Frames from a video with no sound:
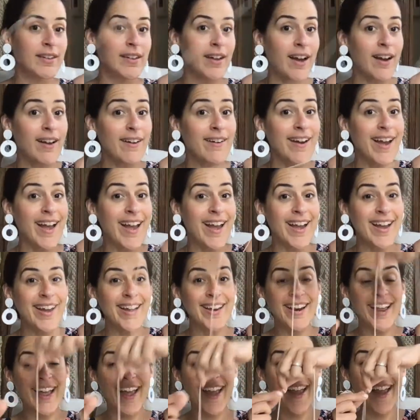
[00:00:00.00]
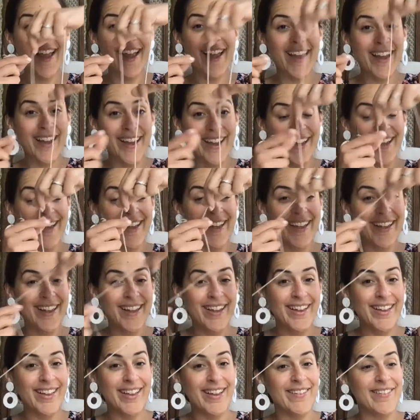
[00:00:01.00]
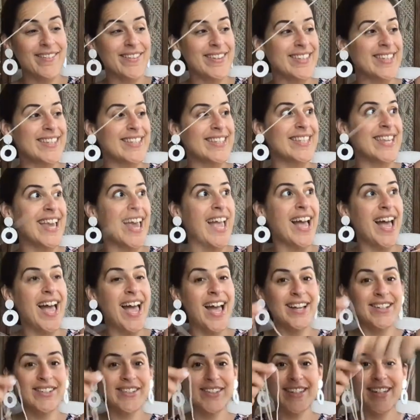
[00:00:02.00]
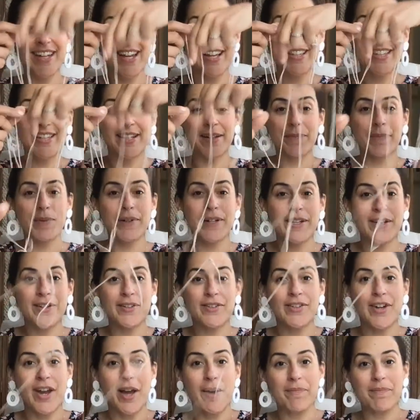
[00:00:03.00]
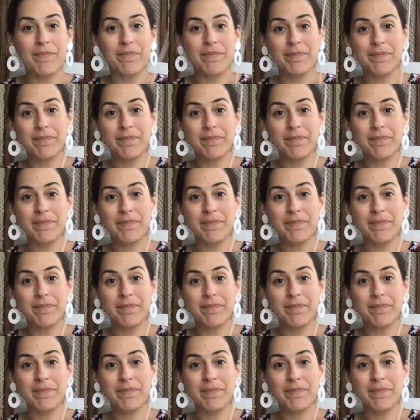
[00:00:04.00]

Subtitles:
All right. Hey, I wasn't actually, I did a pretty good job.